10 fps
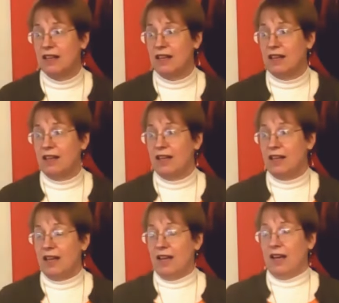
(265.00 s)

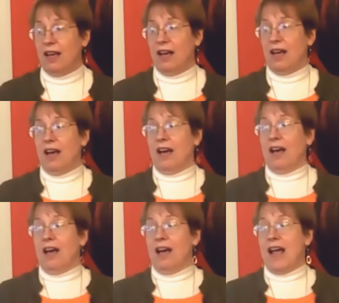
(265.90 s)

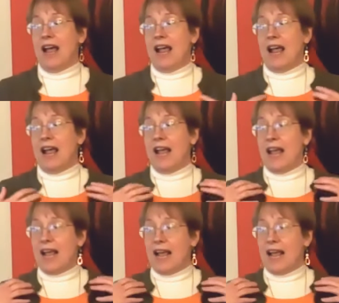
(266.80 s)
Nothing is said.